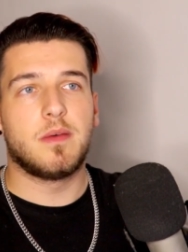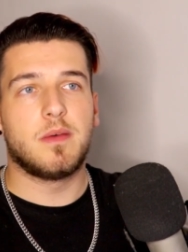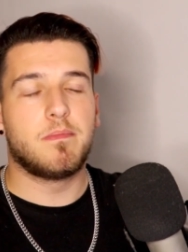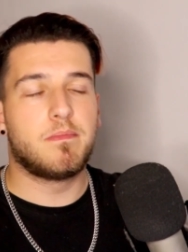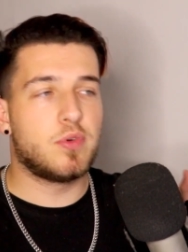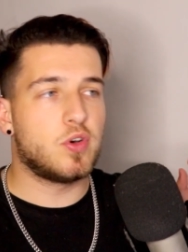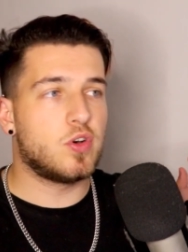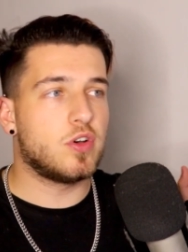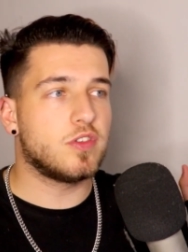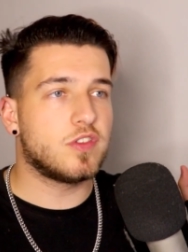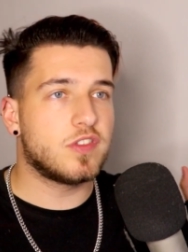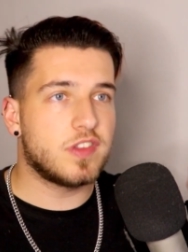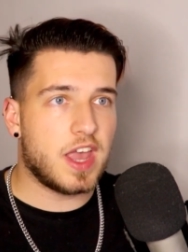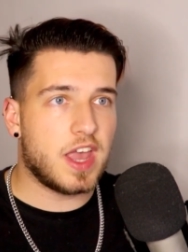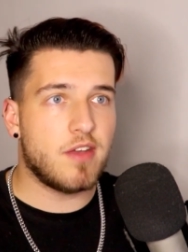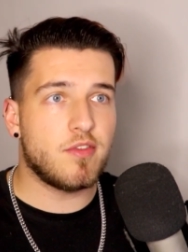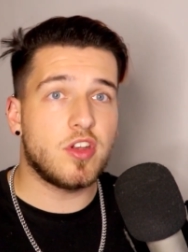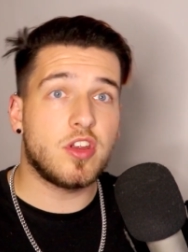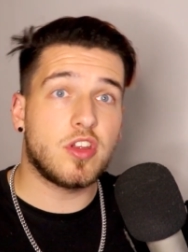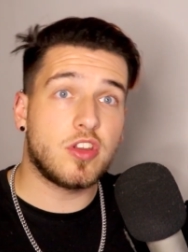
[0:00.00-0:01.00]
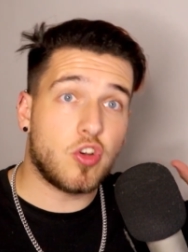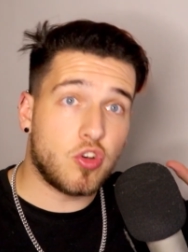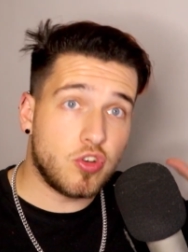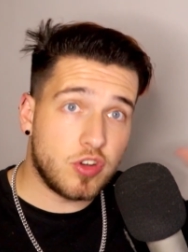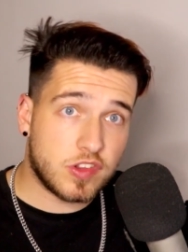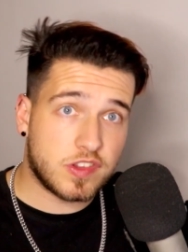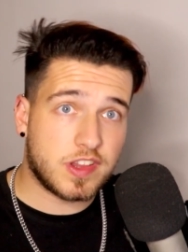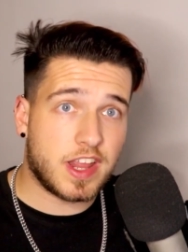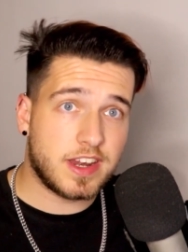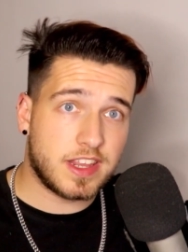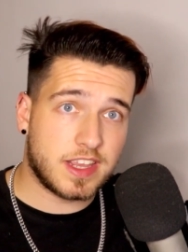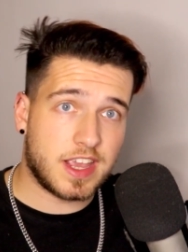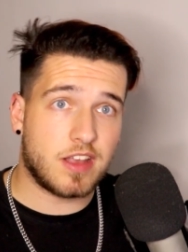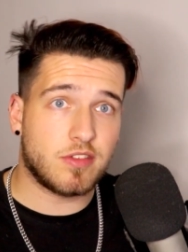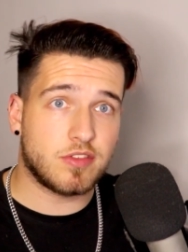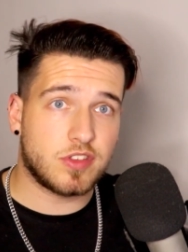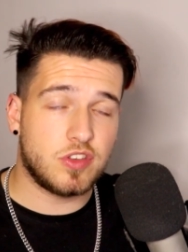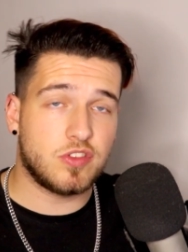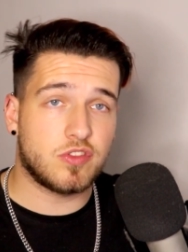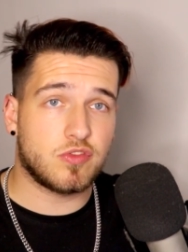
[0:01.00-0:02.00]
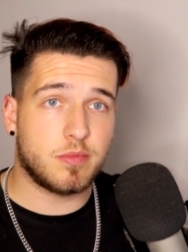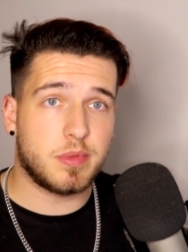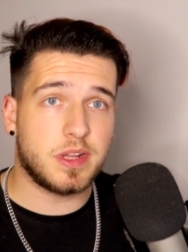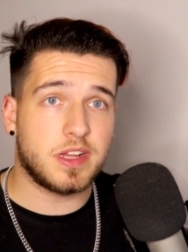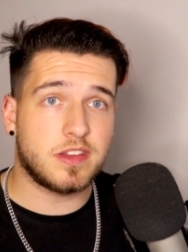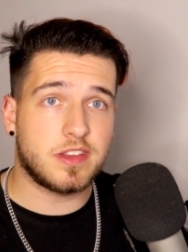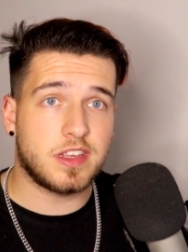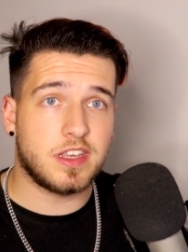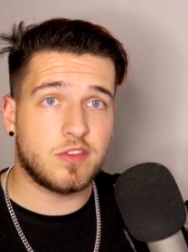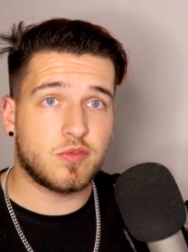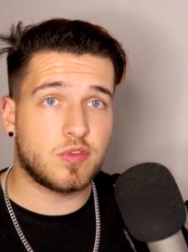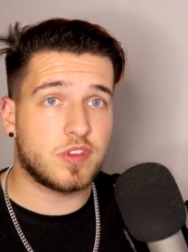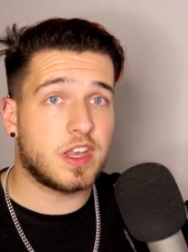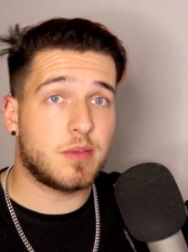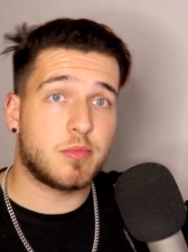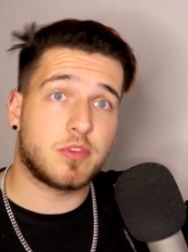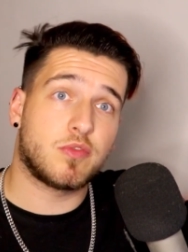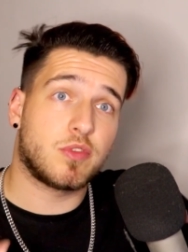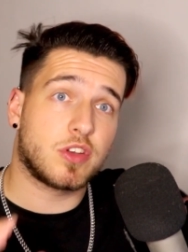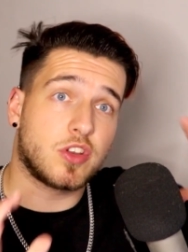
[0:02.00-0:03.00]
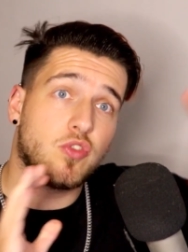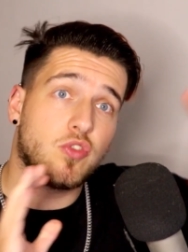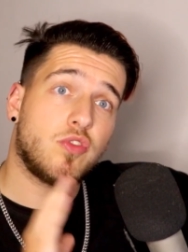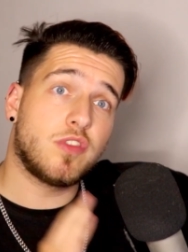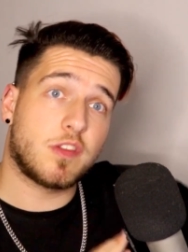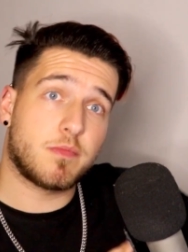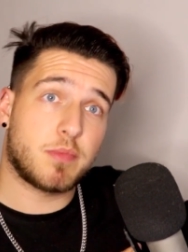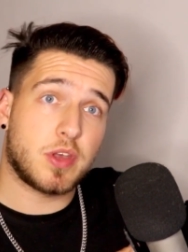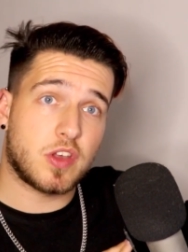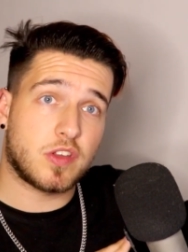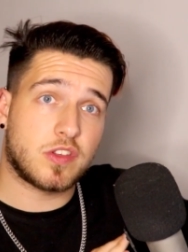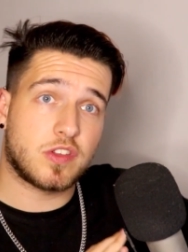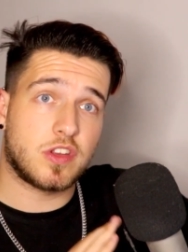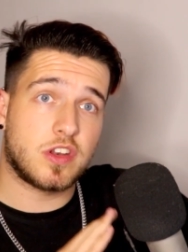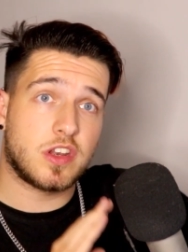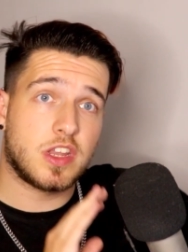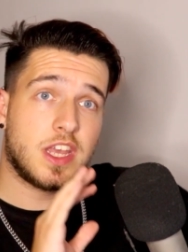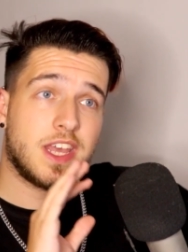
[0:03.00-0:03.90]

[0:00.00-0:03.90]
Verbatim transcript: But Sarah, understanding how to use her abilities, was able to ignore this person